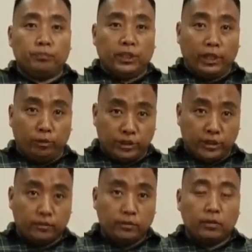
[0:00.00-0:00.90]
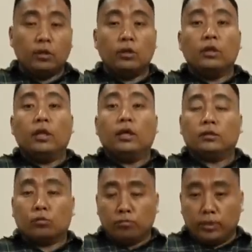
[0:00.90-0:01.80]
jailoshe
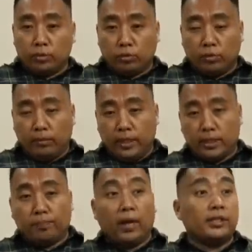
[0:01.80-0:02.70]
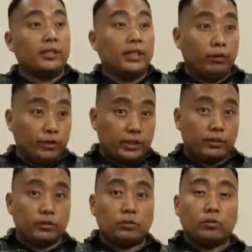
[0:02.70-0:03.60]
kunba to as a party jailoshe.
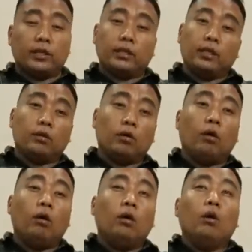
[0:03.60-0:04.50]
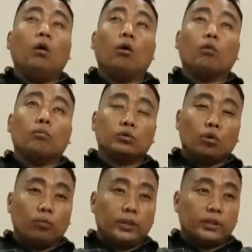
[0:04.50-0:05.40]
So I think almost
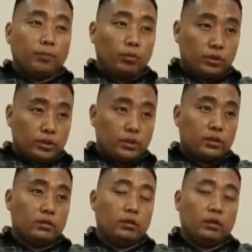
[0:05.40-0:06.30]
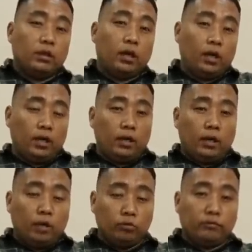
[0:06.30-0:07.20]
all my supporters
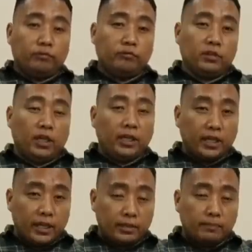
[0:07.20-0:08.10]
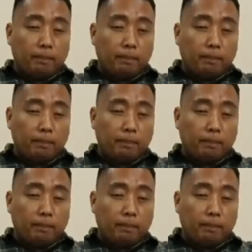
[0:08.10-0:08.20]
out of 100,